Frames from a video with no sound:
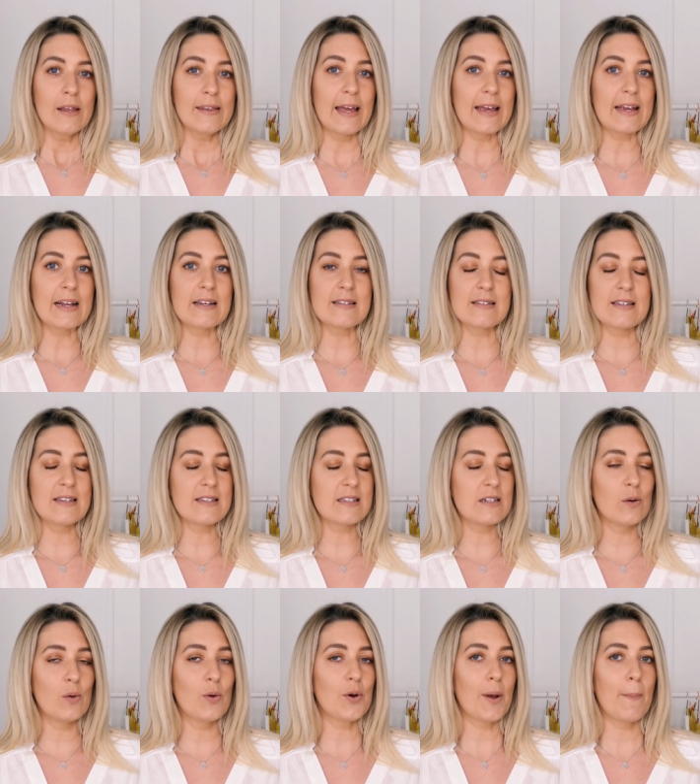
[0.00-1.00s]
necklaces
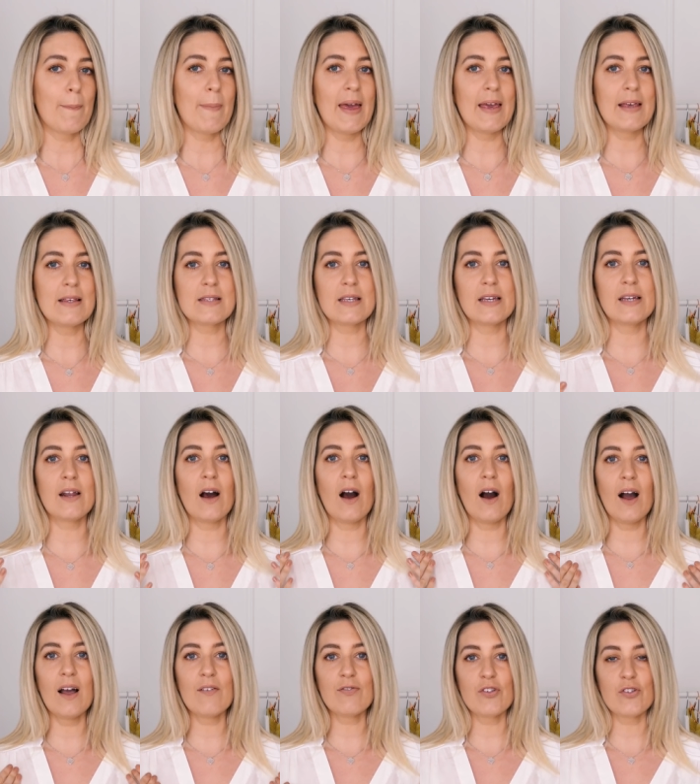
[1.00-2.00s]
and it'll look amazing.
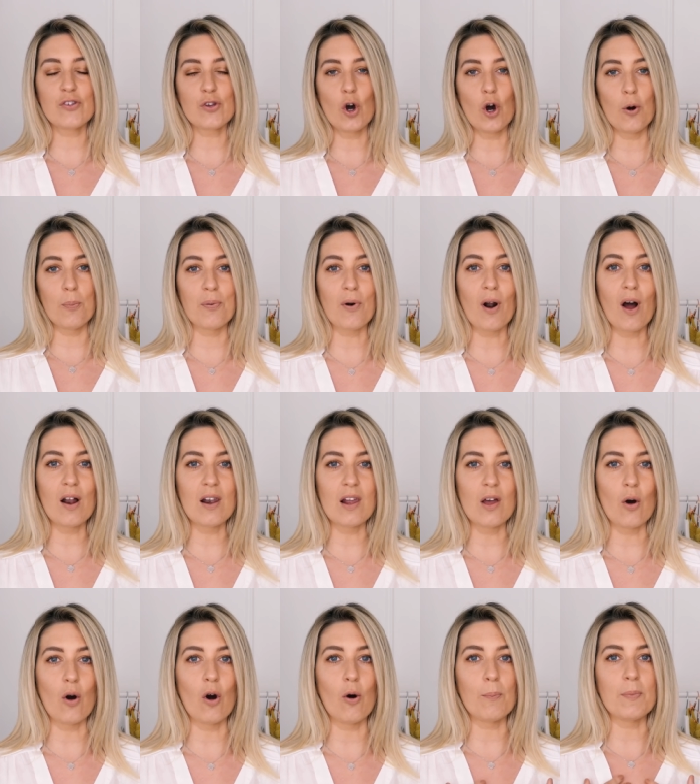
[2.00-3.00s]
I've just got a
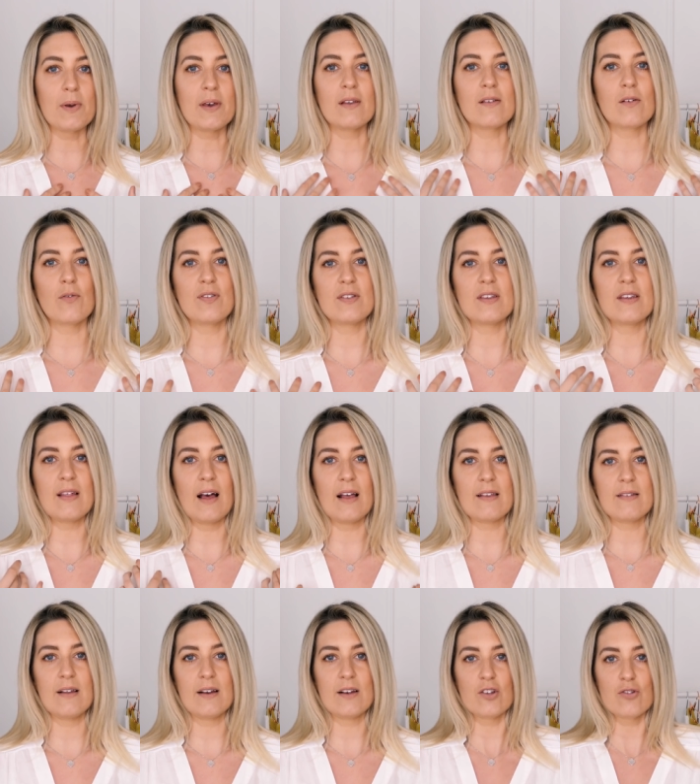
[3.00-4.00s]
bralette on because obviously
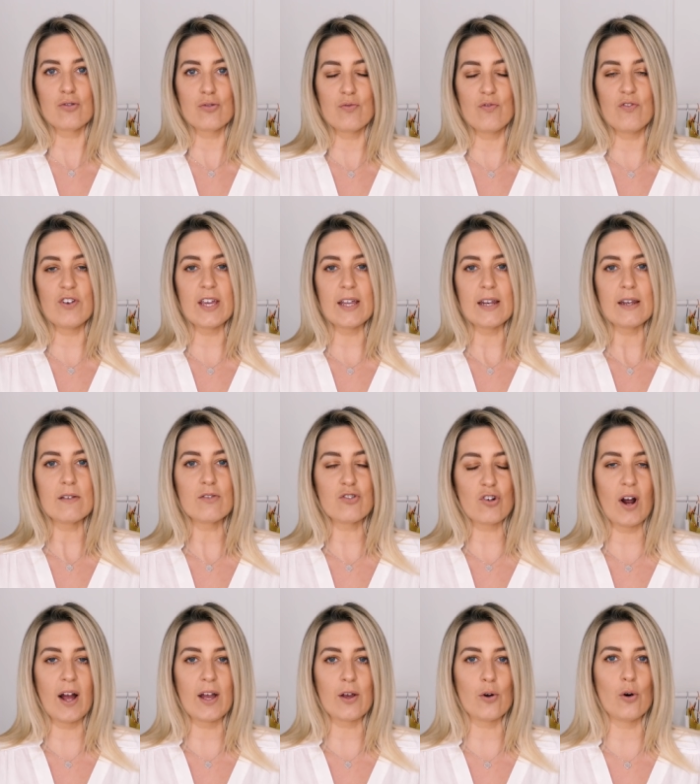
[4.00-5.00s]
that's like a V
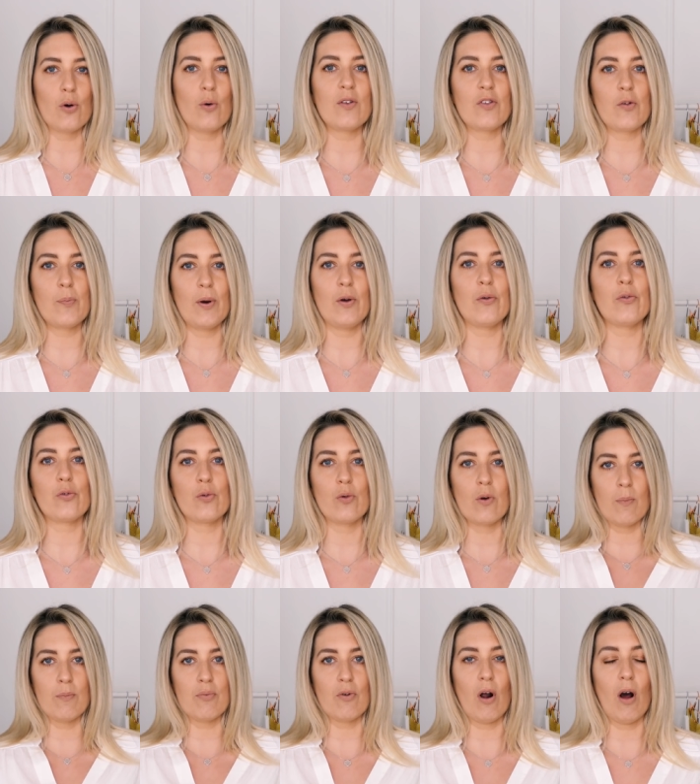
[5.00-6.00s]
triangle as opposed
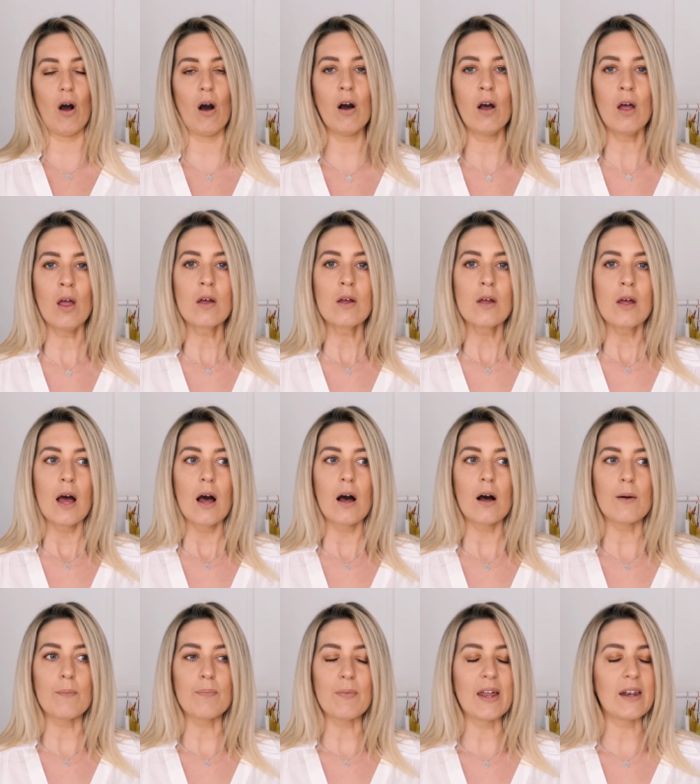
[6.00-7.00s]
to a bra.
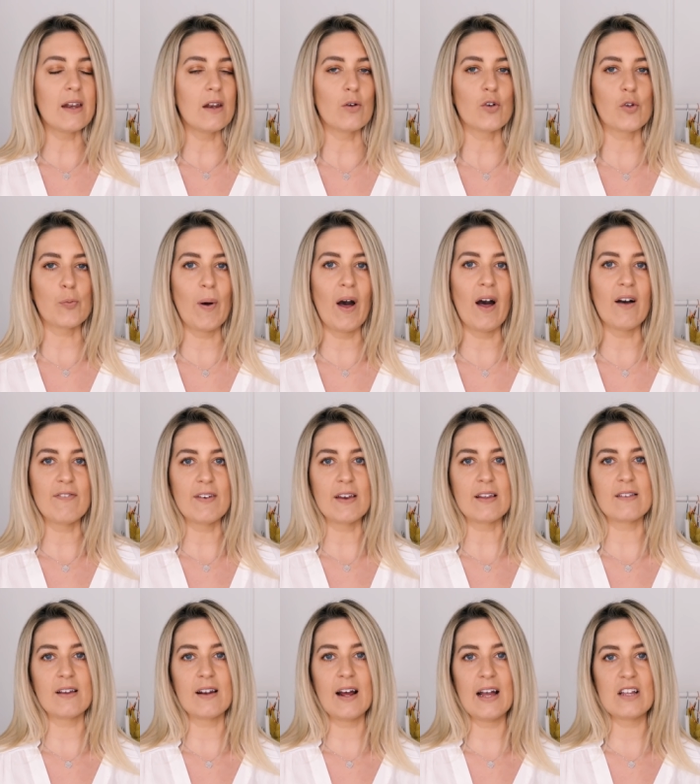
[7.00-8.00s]
Um, and it looks
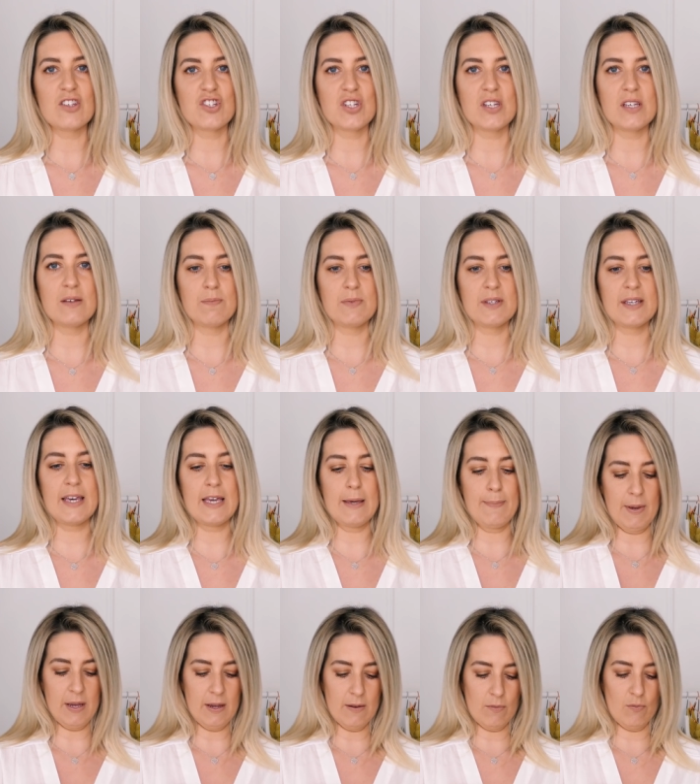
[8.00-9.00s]
perfect and I actually
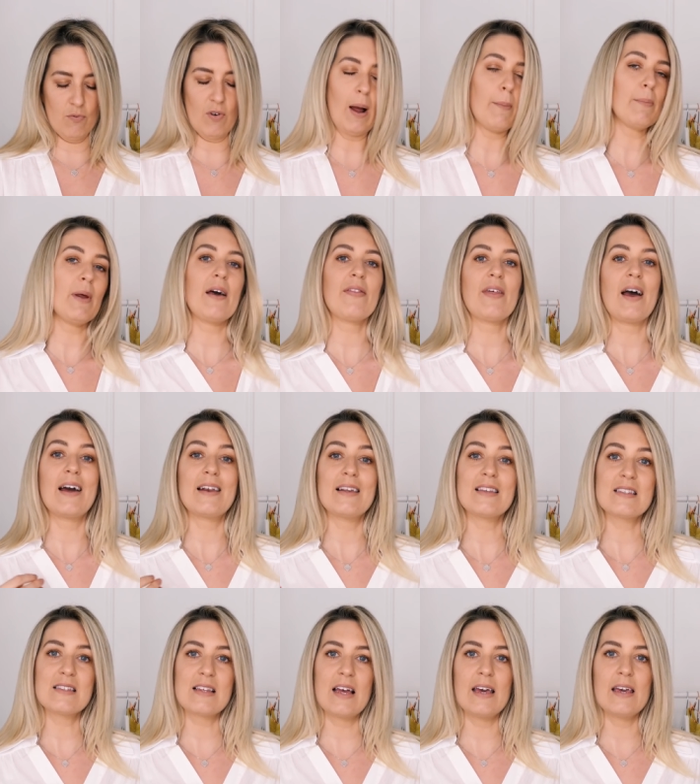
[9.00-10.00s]
keep it wrapped like that and
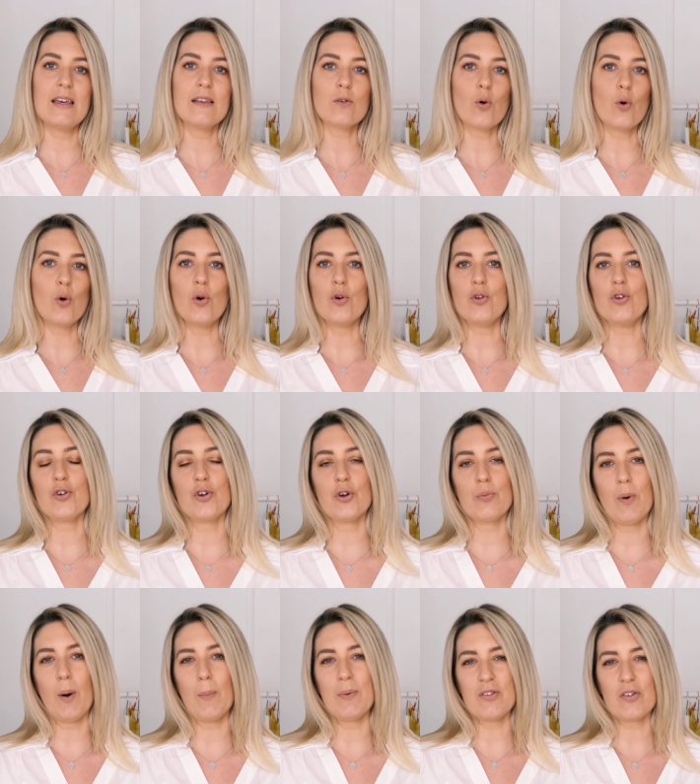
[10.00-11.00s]
it stays or you
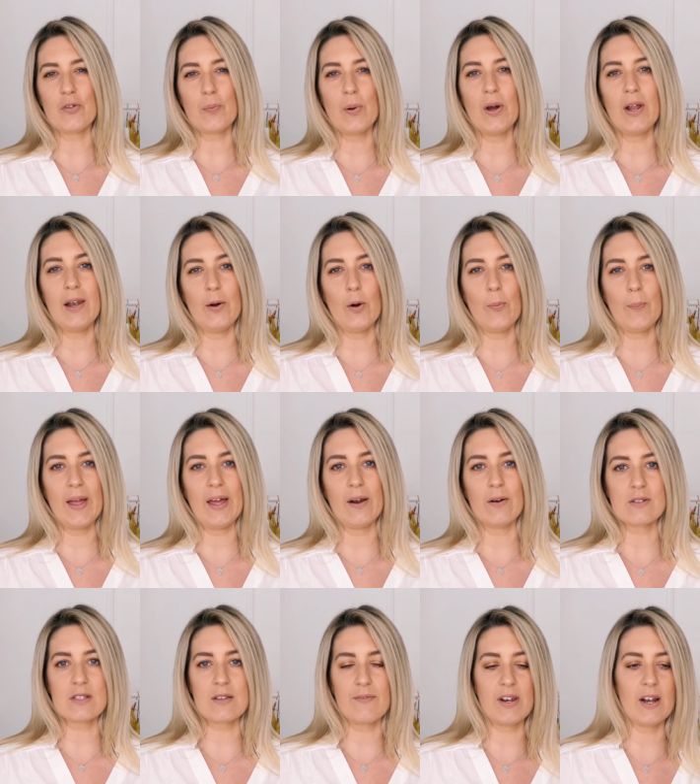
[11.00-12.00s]
could probably just put a little pin
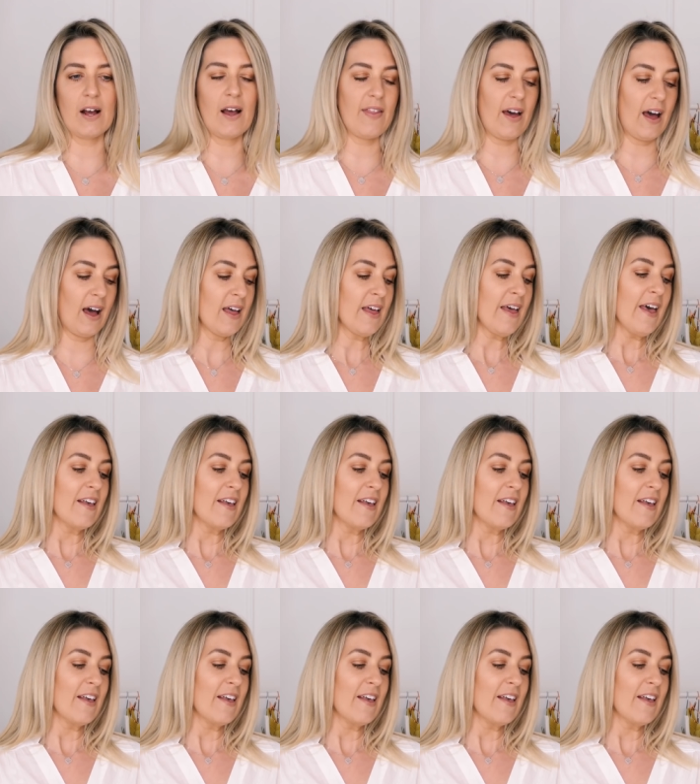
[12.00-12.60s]
or something like that.